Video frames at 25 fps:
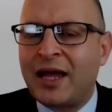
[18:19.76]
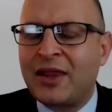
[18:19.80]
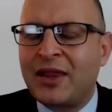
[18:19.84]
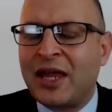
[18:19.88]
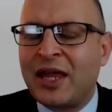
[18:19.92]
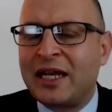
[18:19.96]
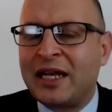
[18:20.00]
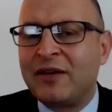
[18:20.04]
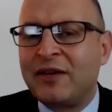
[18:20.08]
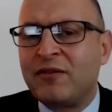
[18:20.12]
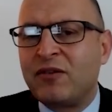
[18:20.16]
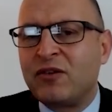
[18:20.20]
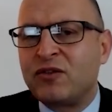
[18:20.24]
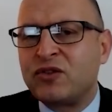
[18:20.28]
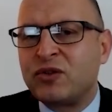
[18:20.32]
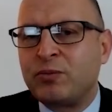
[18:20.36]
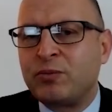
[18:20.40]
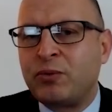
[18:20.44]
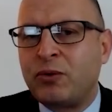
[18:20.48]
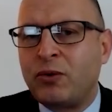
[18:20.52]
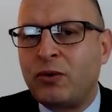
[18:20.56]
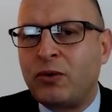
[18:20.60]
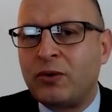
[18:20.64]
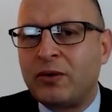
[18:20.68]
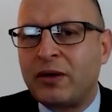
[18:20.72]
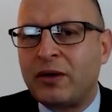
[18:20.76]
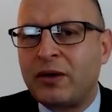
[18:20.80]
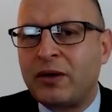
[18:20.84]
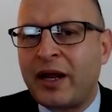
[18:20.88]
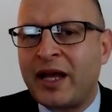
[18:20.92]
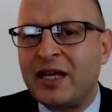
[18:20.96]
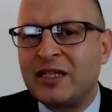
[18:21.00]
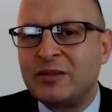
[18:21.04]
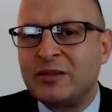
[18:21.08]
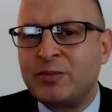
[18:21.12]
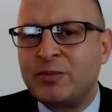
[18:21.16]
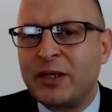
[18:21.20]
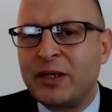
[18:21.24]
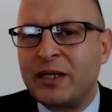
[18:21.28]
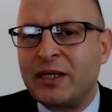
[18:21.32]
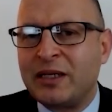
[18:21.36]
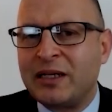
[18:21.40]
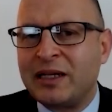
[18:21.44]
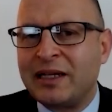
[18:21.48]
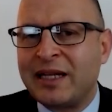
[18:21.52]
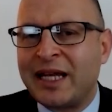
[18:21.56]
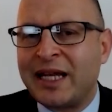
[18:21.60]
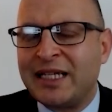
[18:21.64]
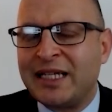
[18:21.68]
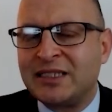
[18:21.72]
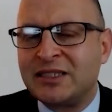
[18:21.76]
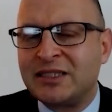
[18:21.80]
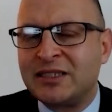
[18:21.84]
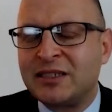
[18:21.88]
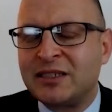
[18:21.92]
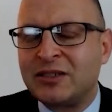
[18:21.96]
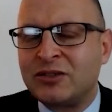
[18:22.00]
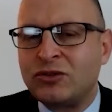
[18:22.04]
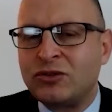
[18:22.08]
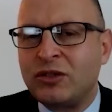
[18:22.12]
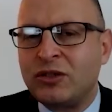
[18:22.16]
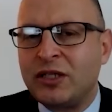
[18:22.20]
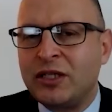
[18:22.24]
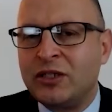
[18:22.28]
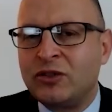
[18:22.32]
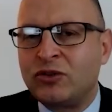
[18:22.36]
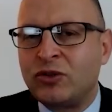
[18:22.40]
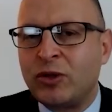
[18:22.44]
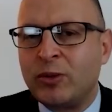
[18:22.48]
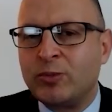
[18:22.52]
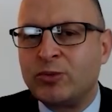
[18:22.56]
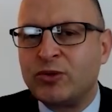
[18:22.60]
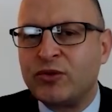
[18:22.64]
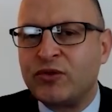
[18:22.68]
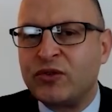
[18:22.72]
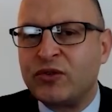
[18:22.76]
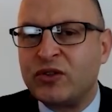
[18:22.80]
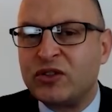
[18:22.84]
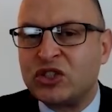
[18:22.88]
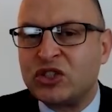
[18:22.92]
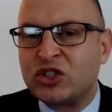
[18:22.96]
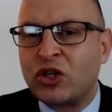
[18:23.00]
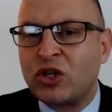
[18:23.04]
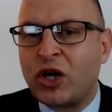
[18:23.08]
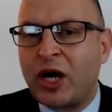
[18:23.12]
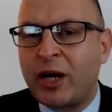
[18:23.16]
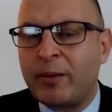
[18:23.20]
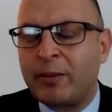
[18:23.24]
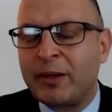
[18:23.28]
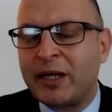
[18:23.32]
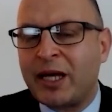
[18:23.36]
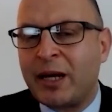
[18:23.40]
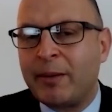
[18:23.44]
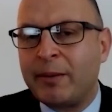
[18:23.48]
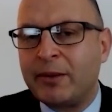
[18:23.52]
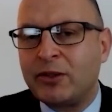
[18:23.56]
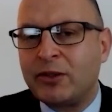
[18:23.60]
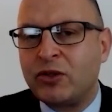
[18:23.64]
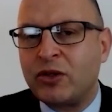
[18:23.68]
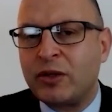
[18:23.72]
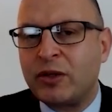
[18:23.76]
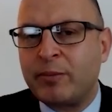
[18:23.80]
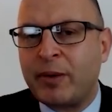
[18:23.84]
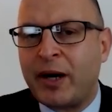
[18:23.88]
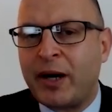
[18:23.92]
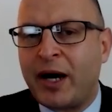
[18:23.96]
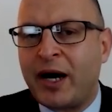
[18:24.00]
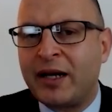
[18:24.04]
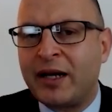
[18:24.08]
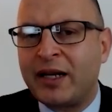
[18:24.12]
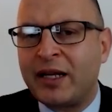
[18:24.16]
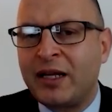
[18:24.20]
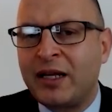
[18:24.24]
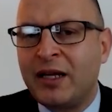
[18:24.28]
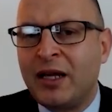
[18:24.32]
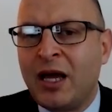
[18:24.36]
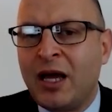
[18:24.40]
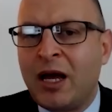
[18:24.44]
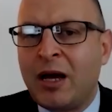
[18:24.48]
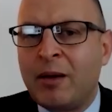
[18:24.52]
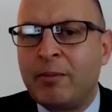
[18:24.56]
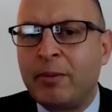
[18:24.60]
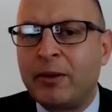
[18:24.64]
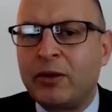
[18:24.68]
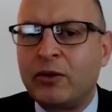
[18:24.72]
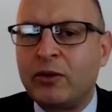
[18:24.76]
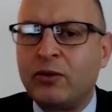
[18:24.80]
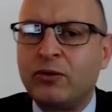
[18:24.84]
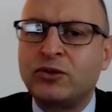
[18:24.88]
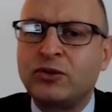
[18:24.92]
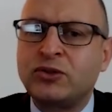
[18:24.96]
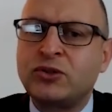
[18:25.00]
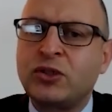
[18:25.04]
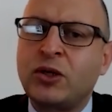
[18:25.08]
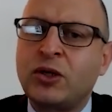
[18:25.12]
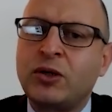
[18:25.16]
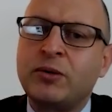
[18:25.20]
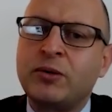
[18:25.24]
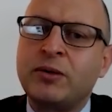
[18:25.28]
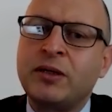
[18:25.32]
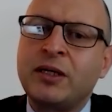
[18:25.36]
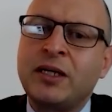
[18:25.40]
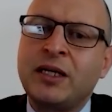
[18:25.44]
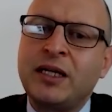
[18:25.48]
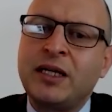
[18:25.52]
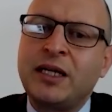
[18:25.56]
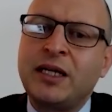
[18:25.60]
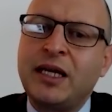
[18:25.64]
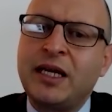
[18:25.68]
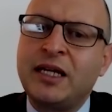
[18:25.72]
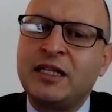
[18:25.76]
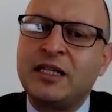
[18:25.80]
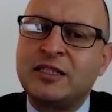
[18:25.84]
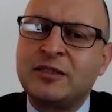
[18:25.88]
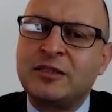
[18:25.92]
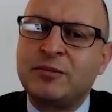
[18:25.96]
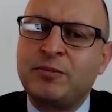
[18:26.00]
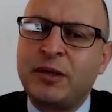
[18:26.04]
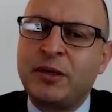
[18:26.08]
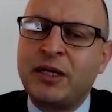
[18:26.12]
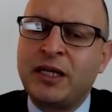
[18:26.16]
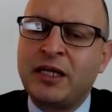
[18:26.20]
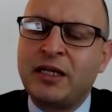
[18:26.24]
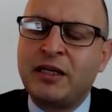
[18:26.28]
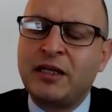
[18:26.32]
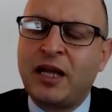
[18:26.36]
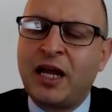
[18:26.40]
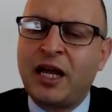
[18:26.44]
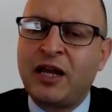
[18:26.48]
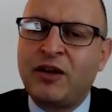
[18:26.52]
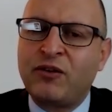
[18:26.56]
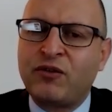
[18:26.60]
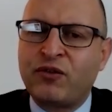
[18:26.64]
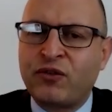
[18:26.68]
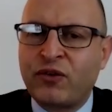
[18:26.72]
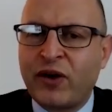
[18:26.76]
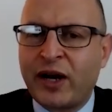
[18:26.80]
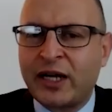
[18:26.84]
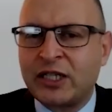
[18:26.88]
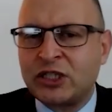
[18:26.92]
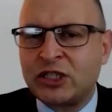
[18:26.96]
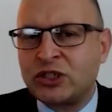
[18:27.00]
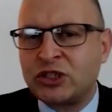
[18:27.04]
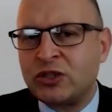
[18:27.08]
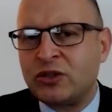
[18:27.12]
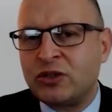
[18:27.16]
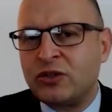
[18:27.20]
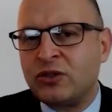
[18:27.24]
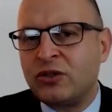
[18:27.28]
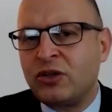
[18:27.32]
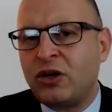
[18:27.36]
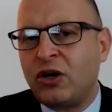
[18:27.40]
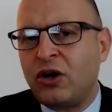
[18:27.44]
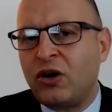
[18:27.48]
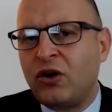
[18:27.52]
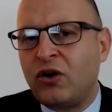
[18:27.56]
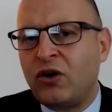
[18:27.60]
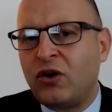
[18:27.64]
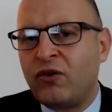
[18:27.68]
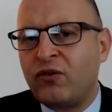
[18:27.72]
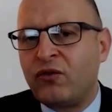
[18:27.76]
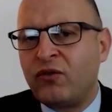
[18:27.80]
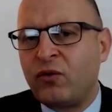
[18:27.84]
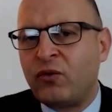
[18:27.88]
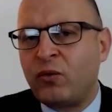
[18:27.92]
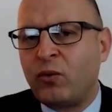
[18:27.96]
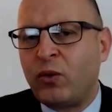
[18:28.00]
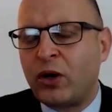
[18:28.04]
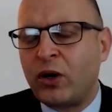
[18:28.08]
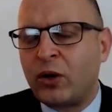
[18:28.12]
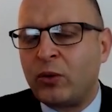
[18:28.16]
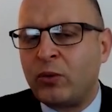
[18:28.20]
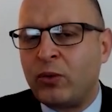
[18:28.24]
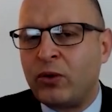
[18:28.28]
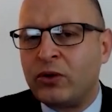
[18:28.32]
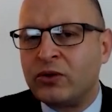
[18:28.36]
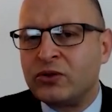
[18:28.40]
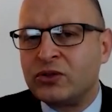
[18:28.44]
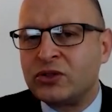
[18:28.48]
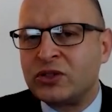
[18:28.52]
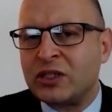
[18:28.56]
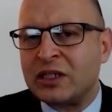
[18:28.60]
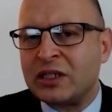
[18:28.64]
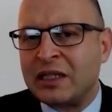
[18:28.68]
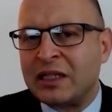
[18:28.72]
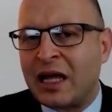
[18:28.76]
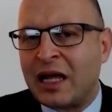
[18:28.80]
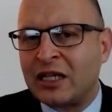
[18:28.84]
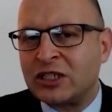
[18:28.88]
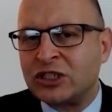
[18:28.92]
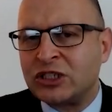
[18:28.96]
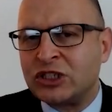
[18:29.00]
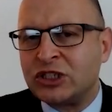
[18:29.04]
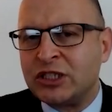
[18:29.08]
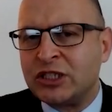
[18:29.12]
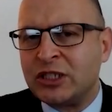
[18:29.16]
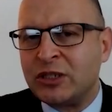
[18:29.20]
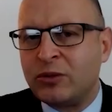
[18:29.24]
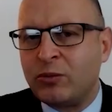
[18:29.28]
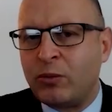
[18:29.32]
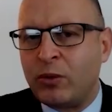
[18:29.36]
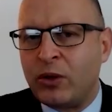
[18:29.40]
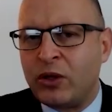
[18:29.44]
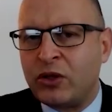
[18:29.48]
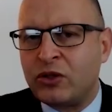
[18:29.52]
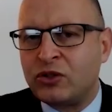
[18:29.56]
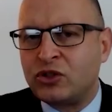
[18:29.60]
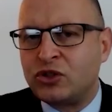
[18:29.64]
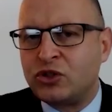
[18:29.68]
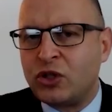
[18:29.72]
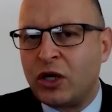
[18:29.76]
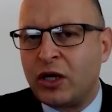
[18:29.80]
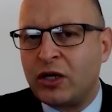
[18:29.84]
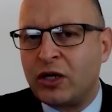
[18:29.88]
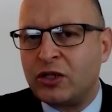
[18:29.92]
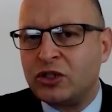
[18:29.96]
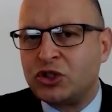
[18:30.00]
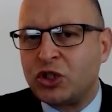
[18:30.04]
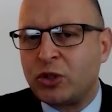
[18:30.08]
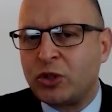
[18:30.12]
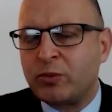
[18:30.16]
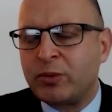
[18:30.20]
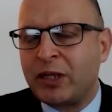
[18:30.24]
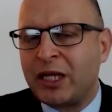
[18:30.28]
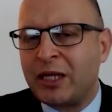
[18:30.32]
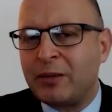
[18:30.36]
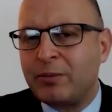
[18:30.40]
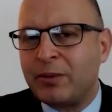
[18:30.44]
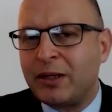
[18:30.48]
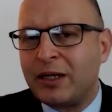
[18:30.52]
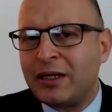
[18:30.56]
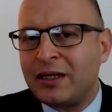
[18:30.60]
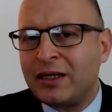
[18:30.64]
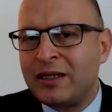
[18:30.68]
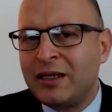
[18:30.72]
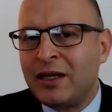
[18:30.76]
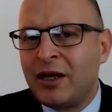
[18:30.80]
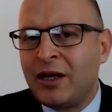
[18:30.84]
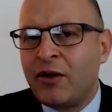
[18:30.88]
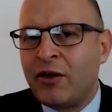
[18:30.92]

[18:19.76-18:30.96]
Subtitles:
That level of support has been late in terms of its time in coming to the party, but also it's been a fraction of what it was last year with JobKeeper.